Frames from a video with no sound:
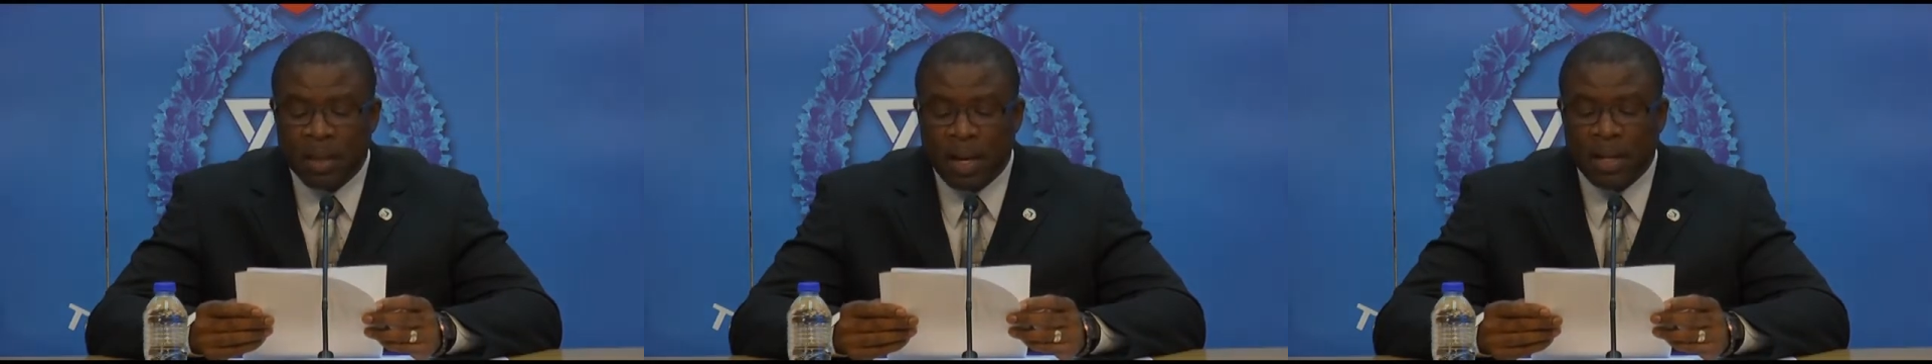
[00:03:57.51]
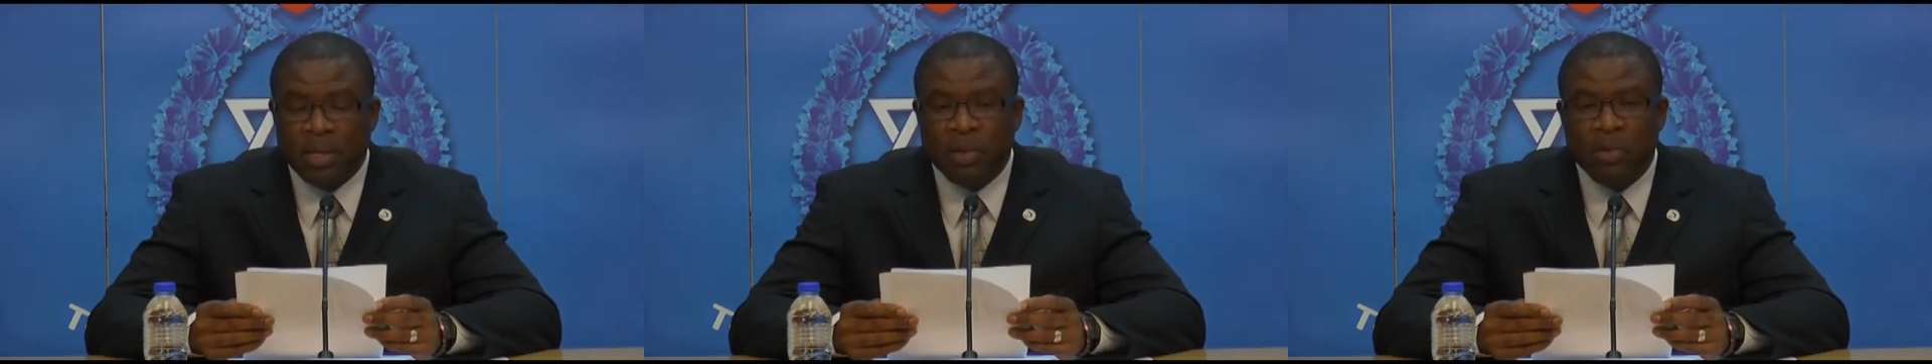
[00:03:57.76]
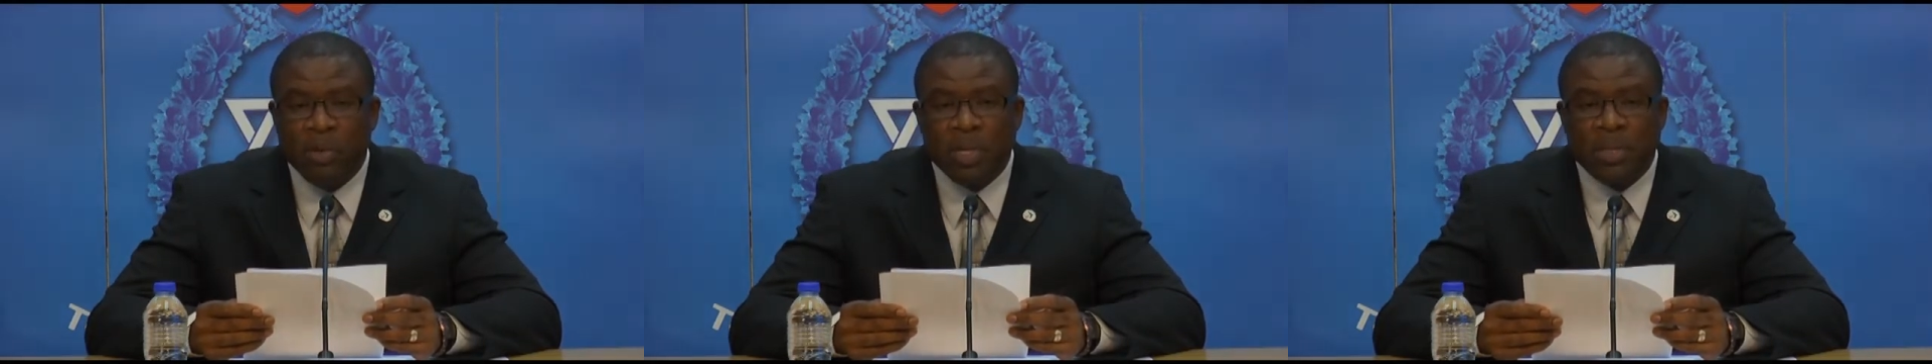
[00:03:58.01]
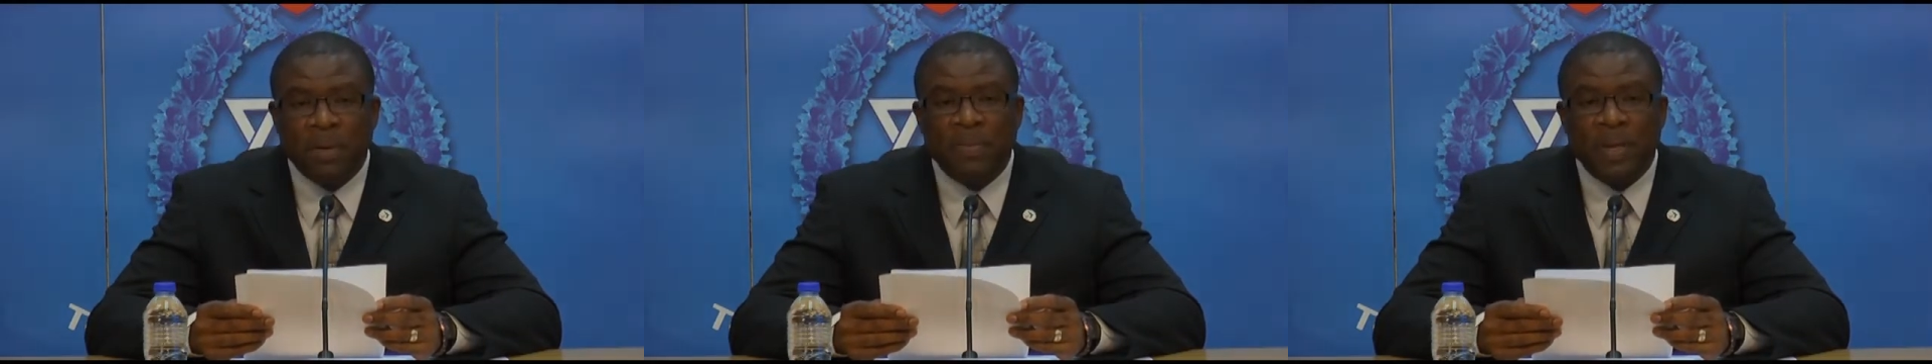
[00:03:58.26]
a
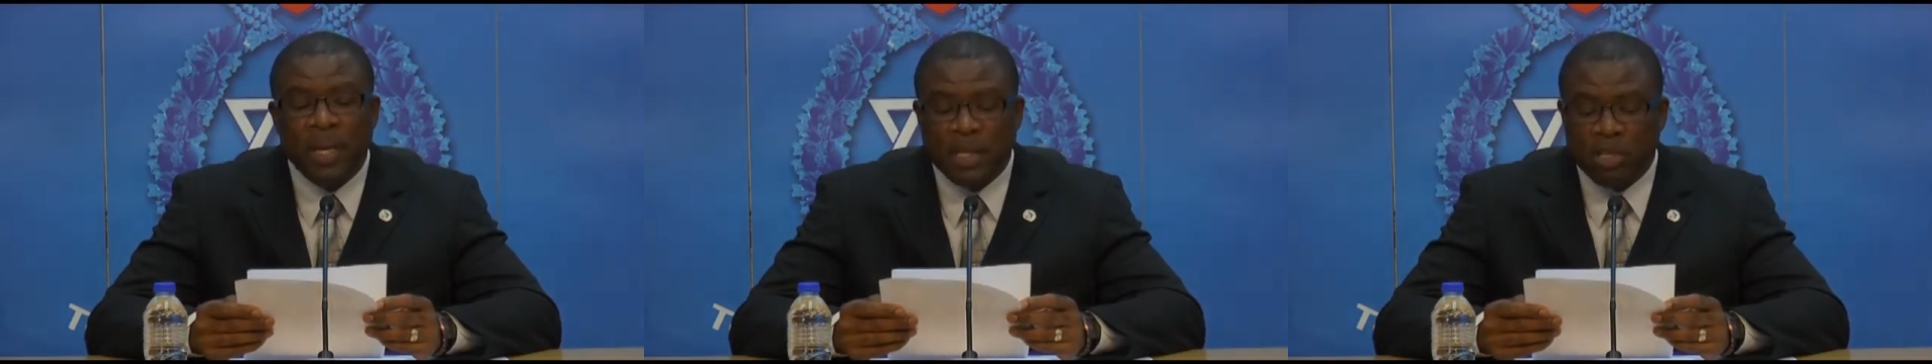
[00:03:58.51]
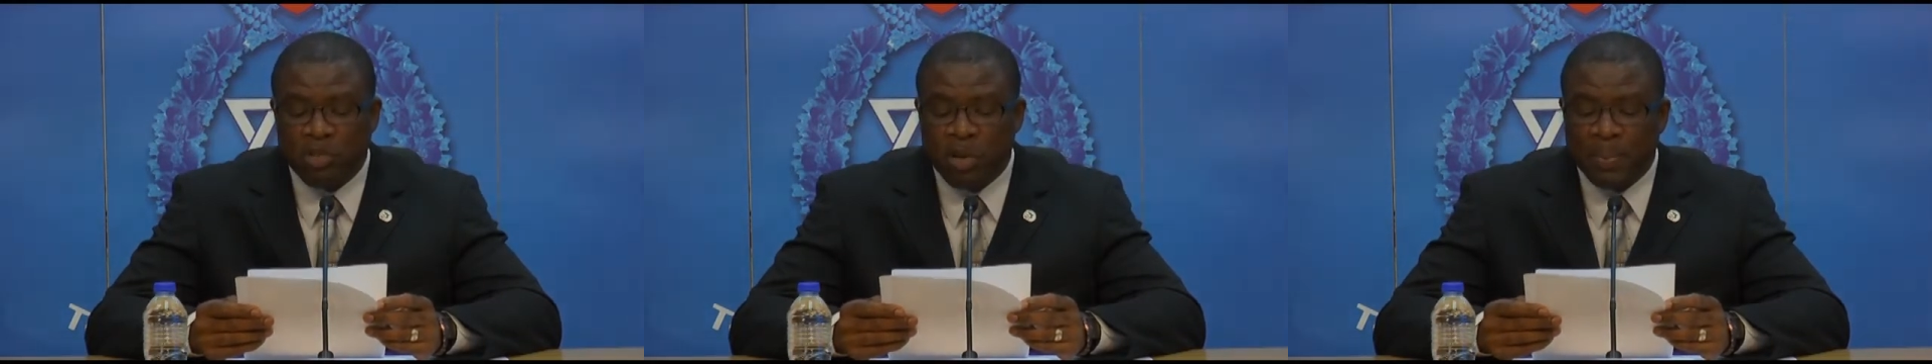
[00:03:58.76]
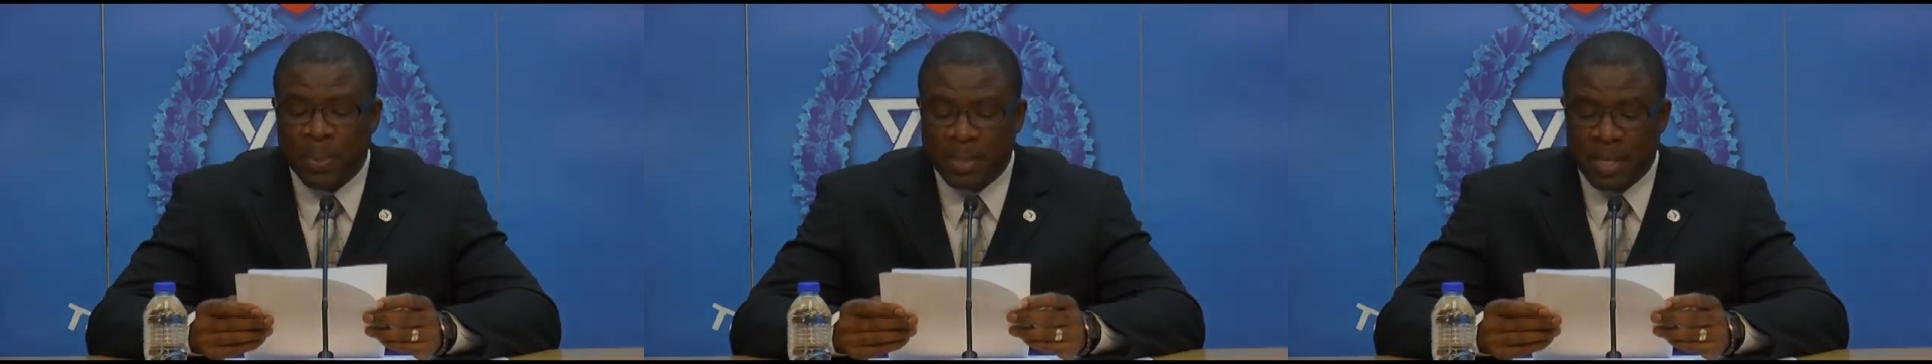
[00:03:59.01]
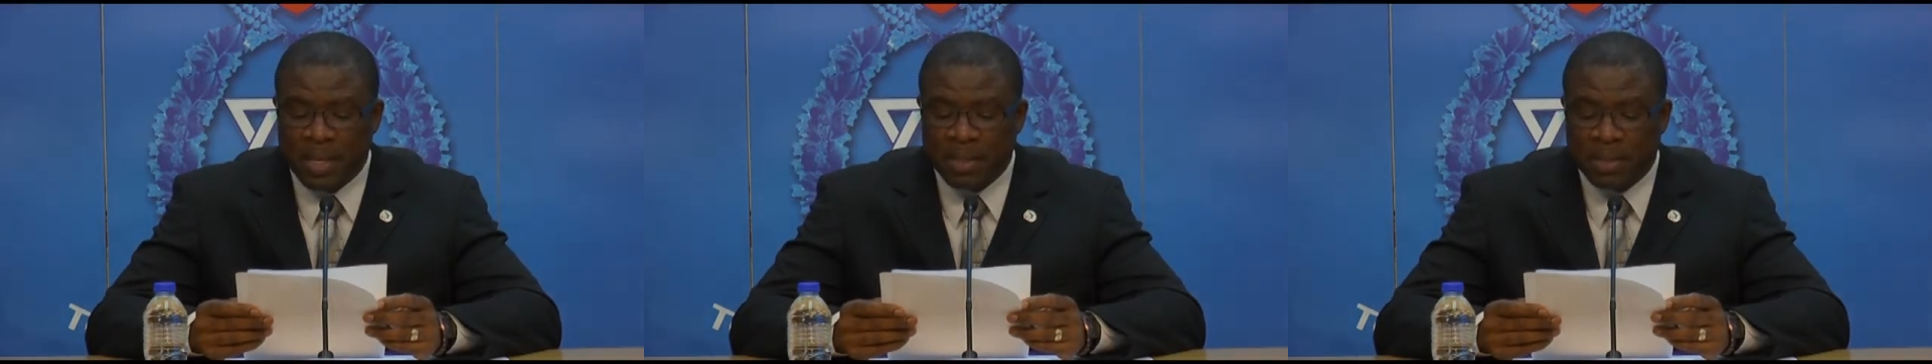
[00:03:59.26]
decrease of
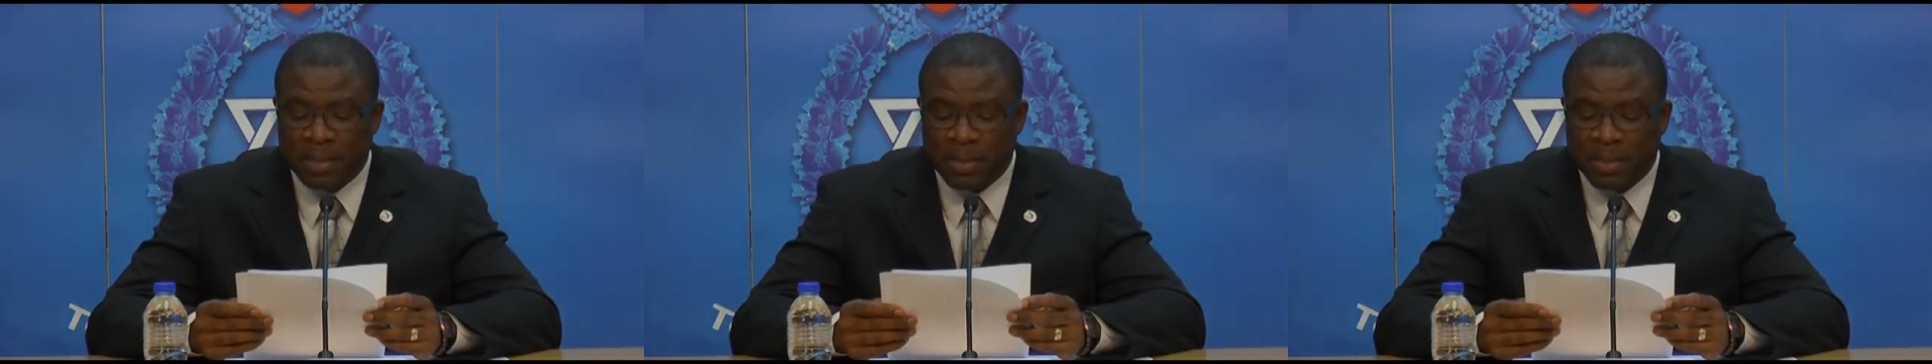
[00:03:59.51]
83%,